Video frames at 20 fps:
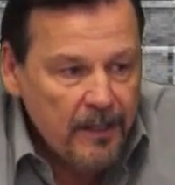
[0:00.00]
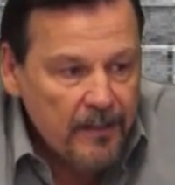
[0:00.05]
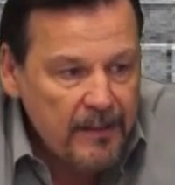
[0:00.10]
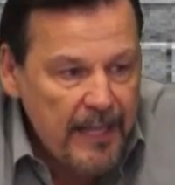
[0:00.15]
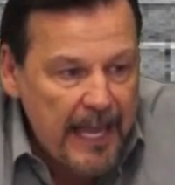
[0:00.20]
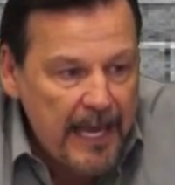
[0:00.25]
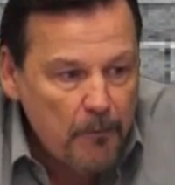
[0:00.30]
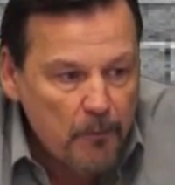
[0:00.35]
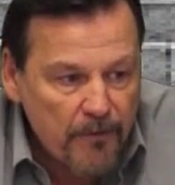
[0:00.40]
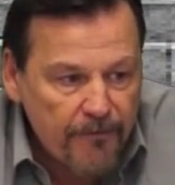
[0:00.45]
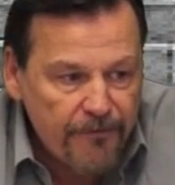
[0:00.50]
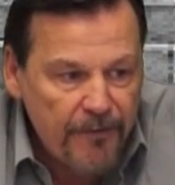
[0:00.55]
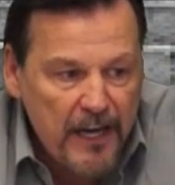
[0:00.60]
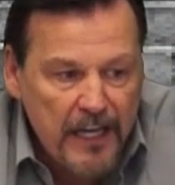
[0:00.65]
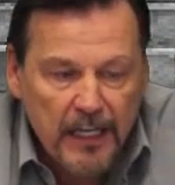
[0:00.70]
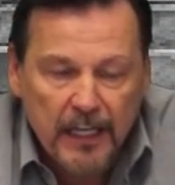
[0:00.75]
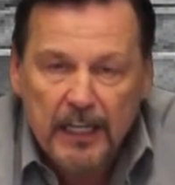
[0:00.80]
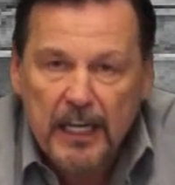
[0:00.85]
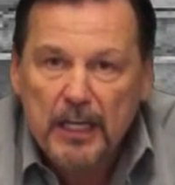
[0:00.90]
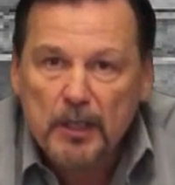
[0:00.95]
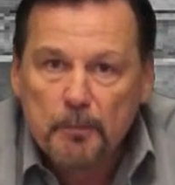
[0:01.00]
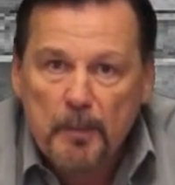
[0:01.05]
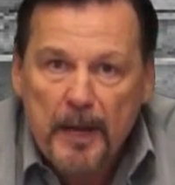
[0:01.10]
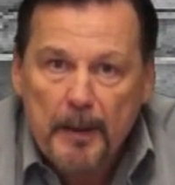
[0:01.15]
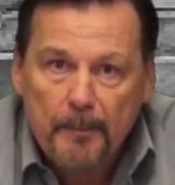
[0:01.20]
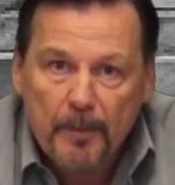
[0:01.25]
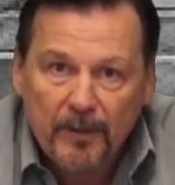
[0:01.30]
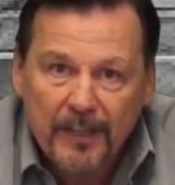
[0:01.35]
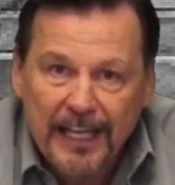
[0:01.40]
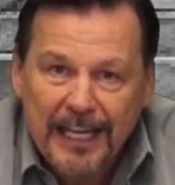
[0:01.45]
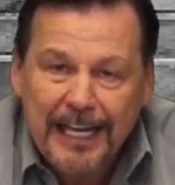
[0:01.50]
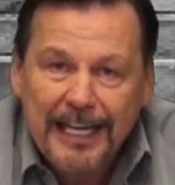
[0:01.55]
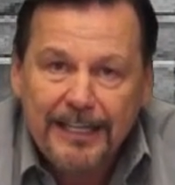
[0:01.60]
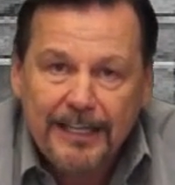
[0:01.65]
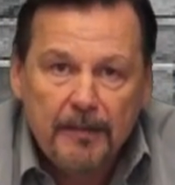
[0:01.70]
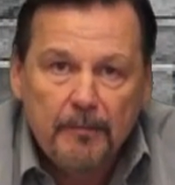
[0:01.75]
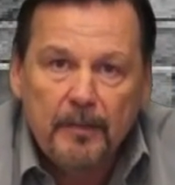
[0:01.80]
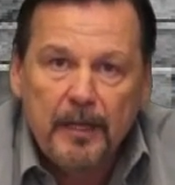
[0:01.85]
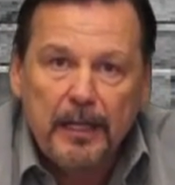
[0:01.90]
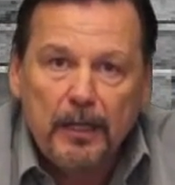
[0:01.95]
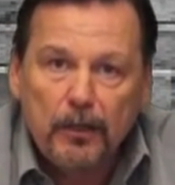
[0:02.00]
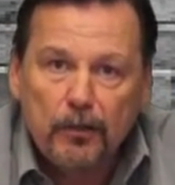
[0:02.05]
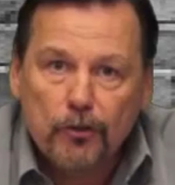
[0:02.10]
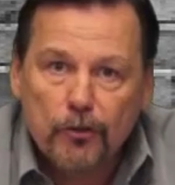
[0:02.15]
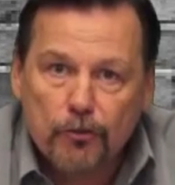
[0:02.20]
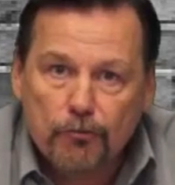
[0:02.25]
They were feeding these people into me.